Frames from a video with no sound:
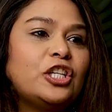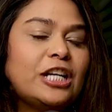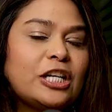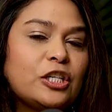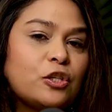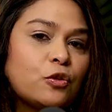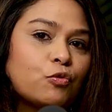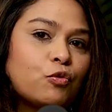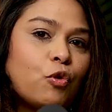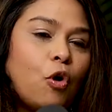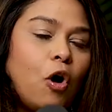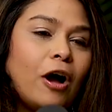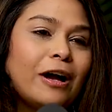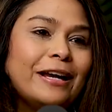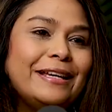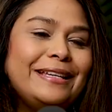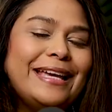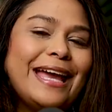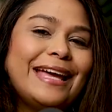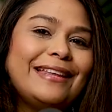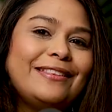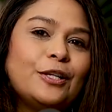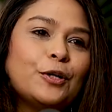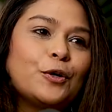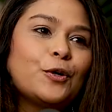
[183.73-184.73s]
it as wrong,
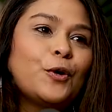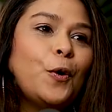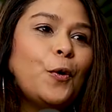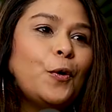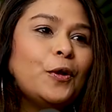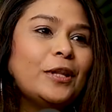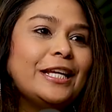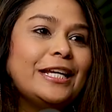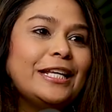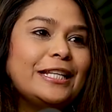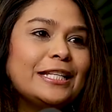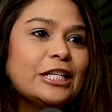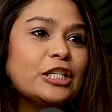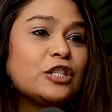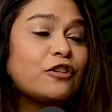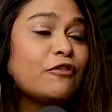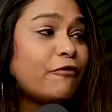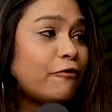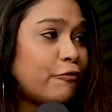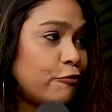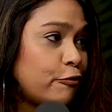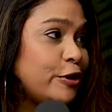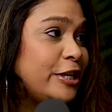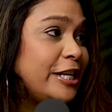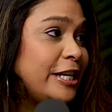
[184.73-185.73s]
yet they're calling this
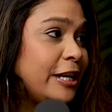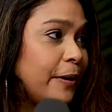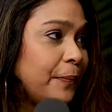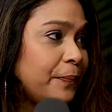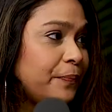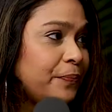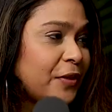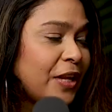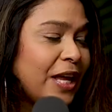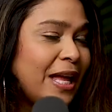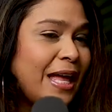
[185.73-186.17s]
freedom.